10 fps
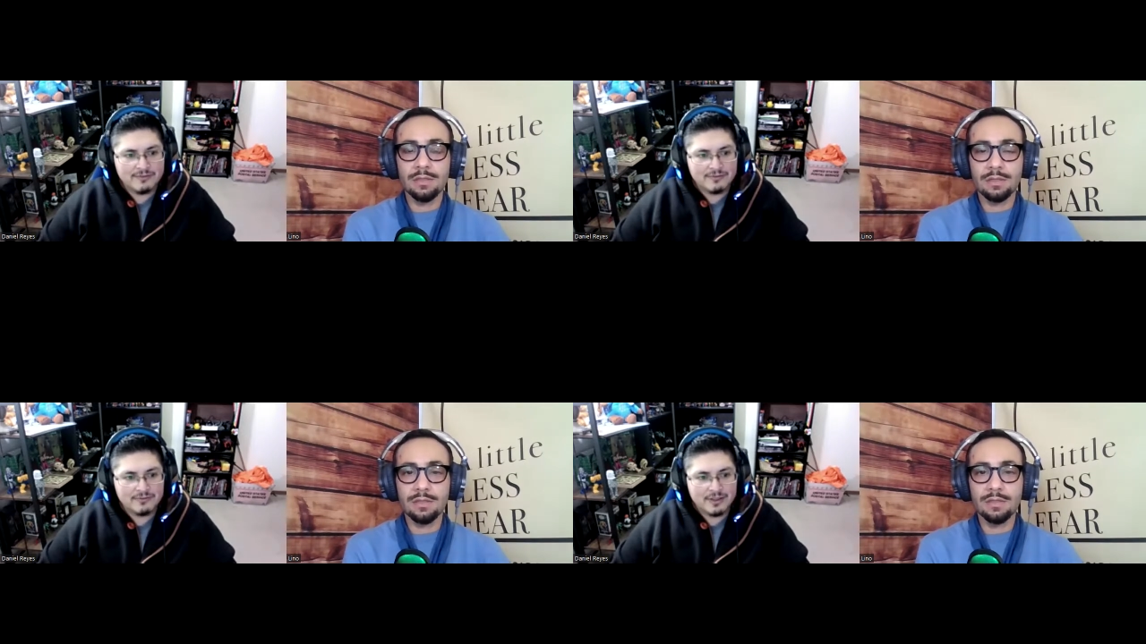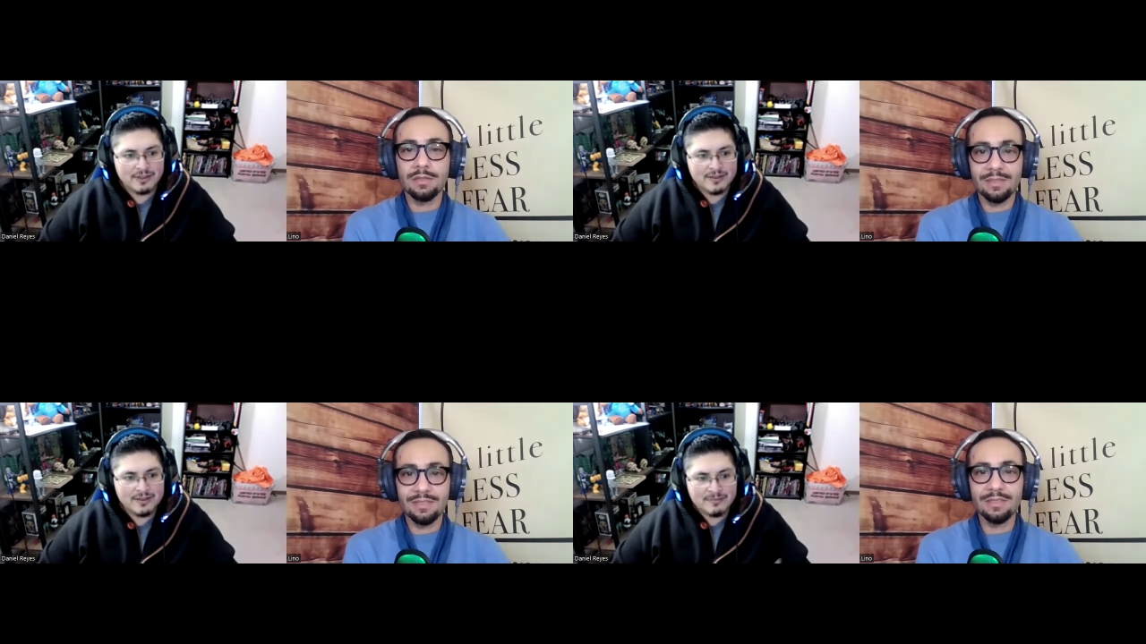Speaker 1: right
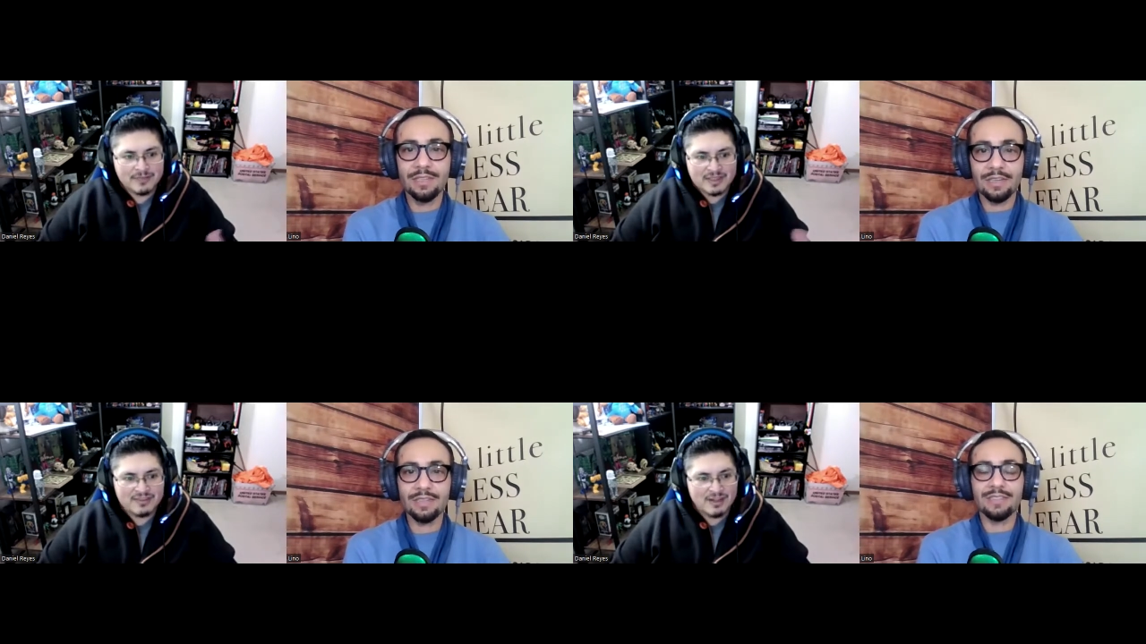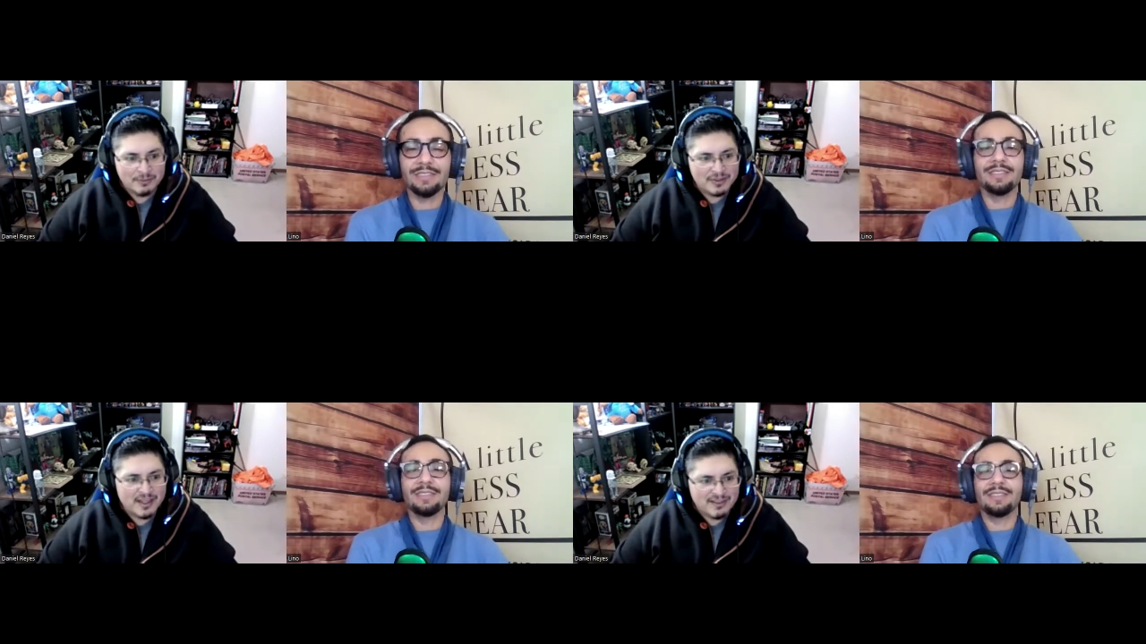that's yeah. not
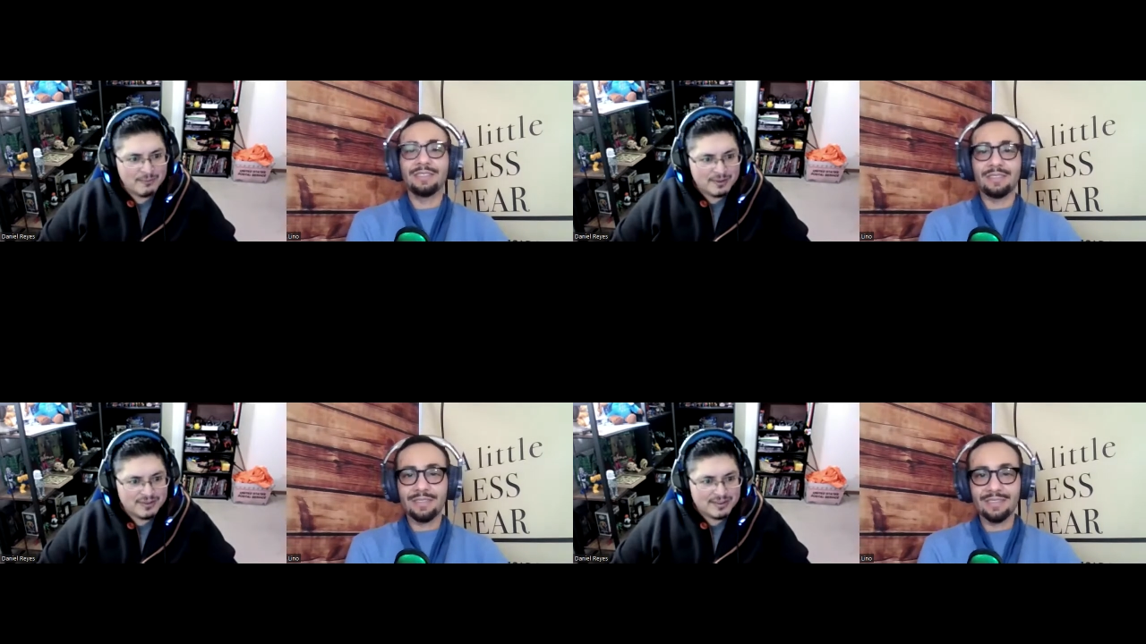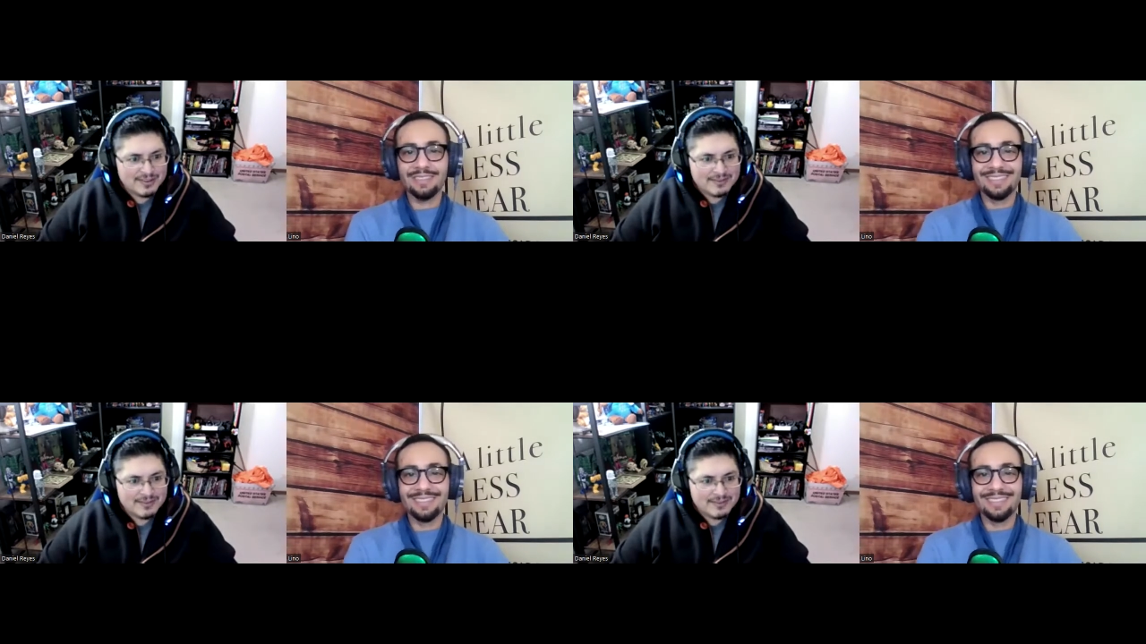what cavemen did